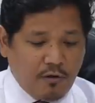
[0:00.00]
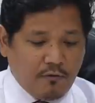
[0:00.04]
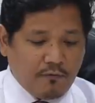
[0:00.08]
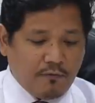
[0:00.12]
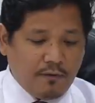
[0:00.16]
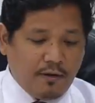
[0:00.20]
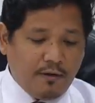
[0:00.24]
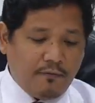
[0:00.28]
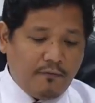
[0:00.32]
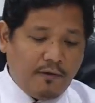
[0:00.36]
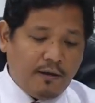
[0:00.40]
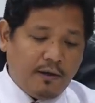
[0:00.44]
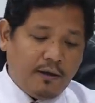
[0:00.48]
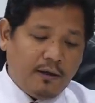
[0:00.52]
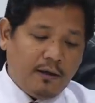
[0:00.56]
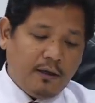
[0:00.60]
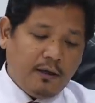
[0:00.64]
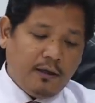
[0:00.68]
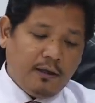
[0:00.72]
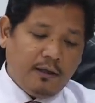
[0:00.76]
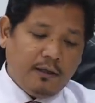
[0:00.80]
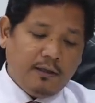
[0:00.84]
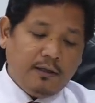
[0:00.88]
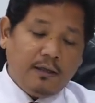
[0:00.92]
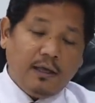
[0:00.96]
of giving
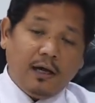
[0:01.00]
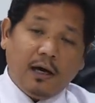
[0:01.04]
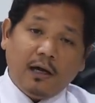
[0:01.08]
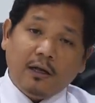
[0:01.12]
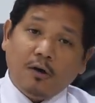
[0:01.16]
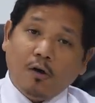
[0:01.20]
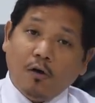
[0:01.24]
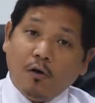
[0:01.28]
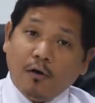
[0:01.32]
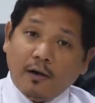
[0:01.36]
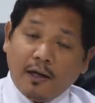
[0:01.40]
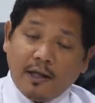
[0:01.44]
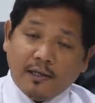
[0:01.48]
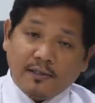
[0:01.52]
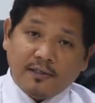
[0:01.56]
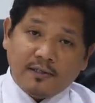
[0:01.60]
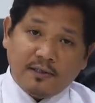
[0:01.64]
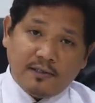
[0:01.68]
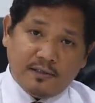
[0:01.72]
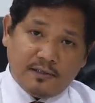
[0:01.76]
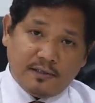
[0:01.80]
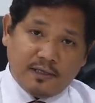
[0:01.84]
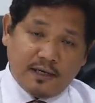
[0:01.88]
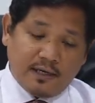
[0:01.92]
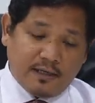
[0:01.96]
the unorganized
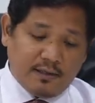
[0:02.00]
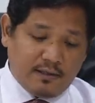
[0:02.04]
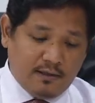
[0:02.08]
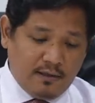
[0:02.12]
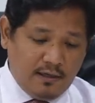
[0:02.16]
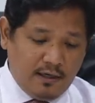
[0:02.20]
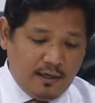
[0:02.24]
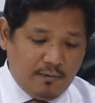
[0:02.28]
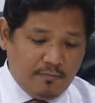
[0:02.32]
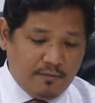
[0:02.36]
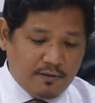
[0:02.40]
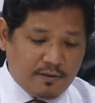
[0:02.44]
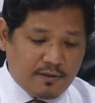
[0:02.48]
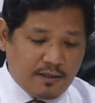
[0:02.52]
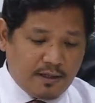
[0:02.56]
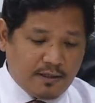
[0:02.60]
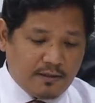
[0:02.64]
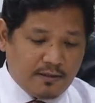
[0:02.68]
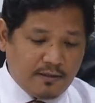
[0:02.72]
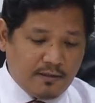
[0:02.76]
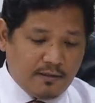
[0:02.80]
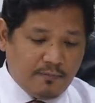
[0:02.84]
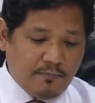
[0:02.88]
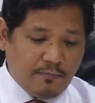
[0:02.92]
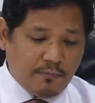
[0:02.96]
sector, labor
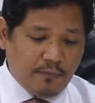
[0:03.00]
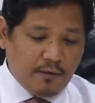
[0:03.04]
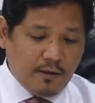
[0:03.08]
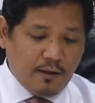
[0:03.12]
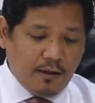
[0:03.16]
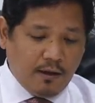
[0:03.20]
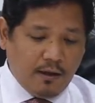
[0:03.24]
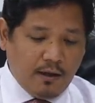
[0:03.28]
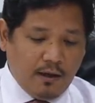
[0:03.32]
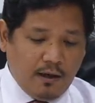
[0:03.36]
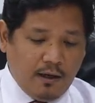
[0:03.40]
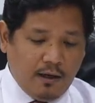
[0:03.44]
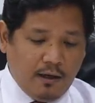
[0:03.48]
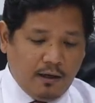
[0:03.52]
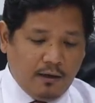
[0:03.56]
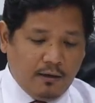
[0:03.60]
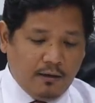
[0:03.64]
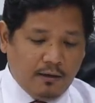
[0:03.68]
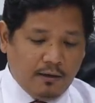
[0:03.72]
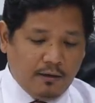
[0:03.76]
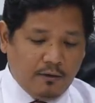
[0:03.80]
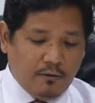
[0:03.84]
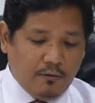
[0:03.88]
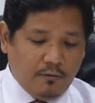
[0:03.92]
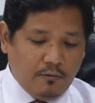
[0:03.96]
sector,
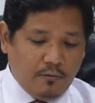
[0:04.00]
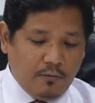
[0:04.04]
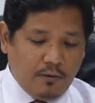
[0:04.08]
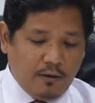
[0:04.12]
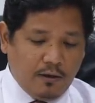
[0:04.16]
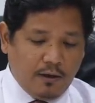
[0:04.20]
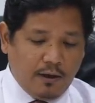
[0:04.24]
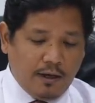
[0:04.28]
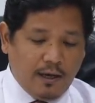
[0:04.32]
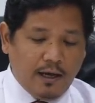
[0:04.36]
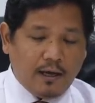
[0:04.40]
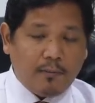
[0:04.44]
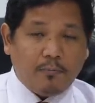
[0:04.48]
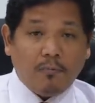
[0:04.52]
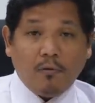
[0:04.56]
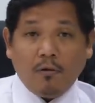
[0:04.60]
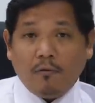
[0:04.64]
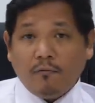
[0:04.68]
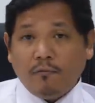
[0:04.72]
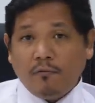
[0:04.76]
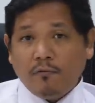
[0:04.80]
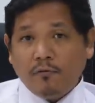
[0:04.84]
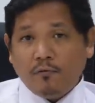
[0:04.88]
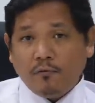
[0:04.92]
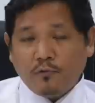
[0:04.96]
a help
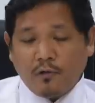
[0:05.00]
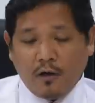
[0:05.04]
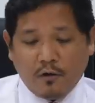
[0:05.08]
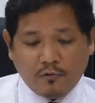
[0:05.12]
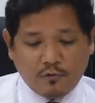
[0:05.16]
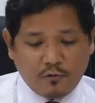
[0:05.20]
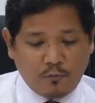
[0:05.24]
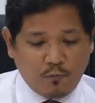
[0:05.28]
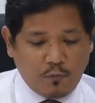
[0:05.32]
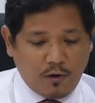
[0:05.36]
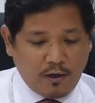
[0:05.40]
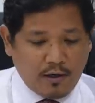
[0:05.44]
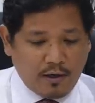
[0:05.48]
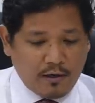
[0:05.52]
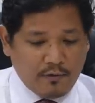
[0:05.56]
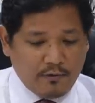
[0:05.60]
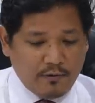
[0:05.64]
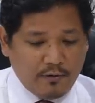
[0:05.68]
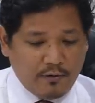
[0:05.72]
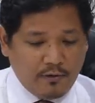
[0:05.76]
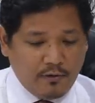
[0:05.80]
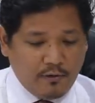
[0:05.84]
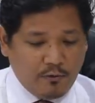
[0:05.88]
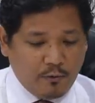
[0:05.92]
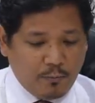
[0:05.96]
of
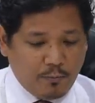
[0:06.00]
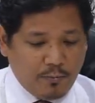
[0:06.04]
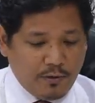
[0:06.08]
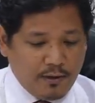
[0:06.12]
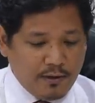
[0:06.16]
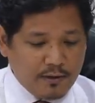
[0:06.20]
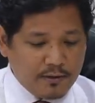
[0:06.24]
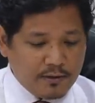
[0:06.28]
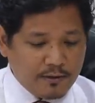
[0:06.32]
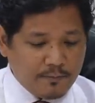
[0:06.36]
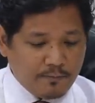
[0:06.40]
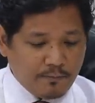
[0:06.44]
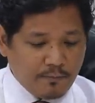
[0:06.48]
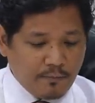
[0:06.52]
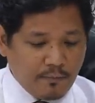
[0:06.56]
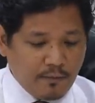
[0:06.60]
2,100 rupees,